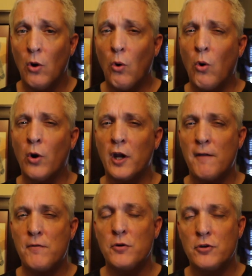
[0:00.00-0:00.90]
or
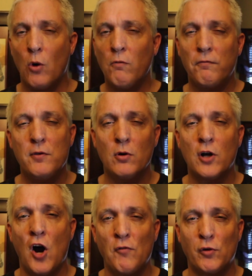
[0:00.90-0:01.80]
if you don't feel
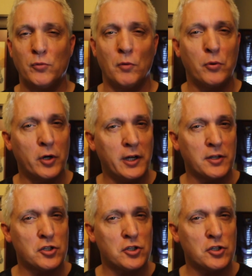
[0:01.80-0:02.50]
comfortable putting